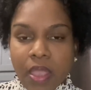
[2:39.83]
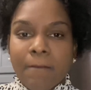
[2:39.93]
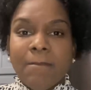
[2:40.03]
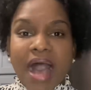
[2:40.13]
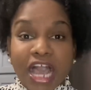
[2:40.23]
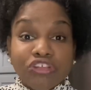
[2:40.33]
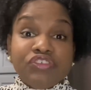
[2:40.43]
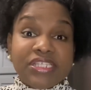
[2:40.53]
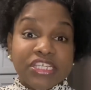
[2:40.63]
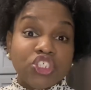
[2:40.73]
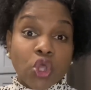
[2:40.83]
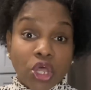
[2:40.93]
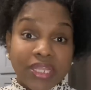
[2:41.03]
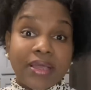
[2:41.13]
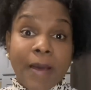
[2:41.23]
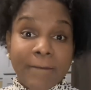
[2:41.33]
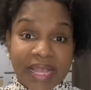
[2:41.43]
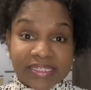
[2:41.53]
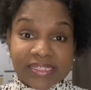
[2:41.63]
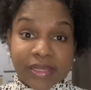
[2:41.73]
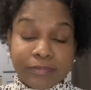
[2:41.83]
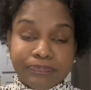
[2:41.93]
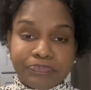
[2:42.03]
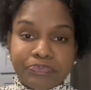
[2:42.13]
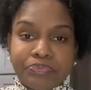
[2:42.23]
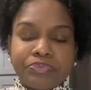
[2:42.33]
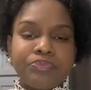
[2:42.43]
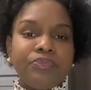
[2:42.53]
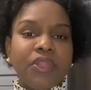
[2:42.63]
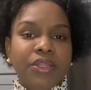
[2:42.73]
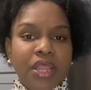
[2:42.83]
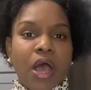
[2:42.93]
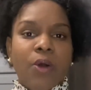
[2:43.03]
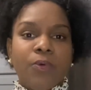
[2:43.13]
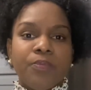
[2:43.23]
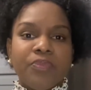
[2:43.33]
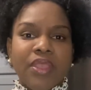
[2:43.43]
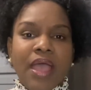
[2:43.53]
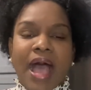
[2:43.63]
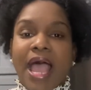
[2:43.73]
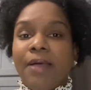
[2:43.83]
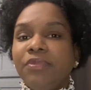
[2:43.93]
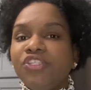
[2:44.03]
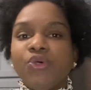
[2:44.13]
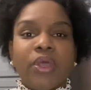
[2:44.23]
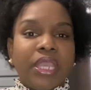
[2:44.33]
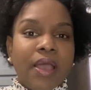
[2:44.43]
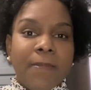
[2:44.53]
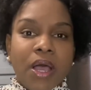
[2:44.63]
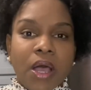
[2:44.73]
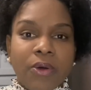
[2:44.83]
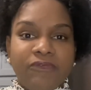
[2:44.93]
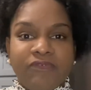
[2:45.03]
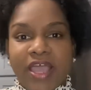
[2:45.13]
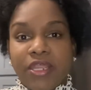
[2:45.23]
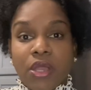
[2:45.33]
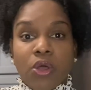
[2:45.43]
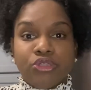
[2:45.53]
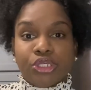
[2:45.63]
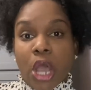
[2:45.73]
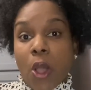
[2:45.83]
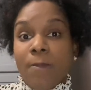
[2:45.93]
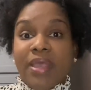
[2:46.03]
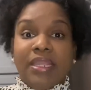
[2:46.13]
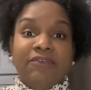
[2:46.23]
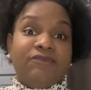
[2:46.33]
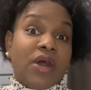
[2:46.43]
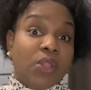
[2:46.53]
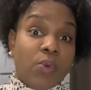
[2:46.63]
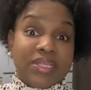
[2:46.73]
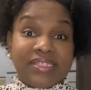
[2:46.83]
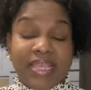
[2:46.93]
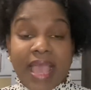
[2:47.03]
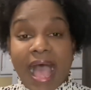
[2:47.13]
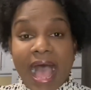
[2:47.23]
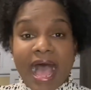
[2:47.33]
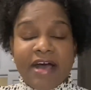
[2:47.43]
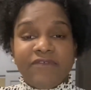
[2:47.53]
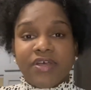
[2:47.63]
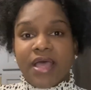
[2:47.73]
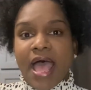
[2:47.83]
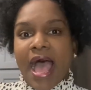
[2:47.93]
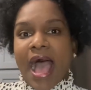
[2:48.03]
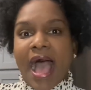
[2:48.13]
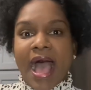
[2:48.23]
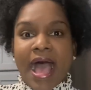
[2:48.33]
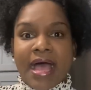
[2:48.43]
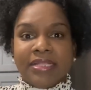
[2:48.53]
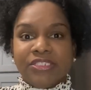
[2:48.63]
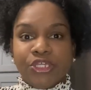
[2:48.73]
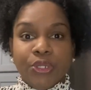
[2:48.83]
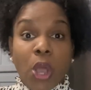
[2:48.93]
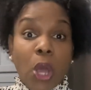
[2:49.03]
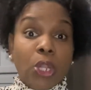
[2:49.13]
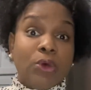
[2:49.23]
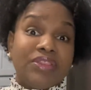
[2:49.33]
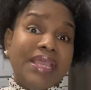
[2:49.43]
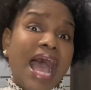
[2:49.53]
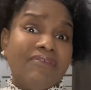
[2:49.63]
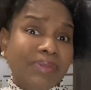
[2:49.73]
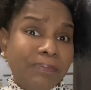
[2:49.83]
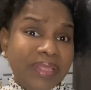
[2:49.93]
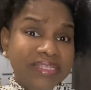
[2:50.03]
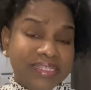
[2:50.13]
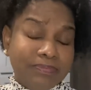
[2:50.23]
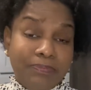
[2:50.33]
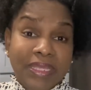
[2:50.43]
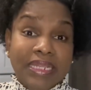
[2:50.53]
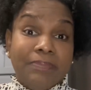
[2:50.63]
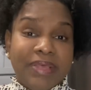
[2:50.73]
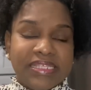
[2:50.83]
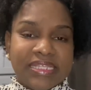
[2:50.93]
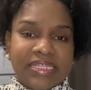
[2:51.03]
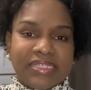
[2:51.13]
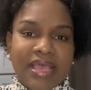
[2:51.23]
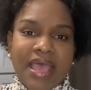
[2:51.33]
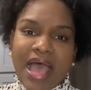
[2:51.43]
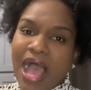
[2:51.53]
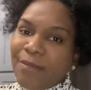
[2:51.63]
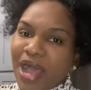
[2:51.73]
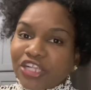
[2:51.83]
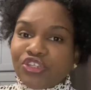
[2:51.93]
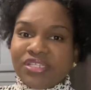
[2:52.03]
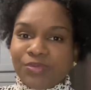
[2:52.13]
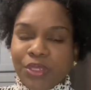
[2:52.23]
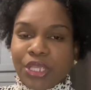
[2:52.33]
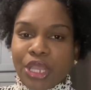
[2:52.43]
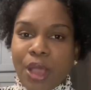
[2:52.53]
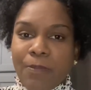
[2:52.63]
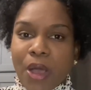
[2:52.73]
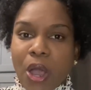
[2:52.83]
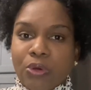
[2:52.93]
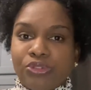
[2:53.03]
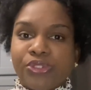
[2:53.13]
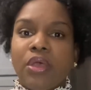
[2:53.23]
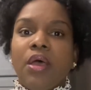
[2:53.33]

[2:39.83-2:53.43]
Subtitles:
Market research on the competitor. Now, I'm not talking about finding out how many followers they have and, you know, how long they haven't been in business. I'm actually speaking about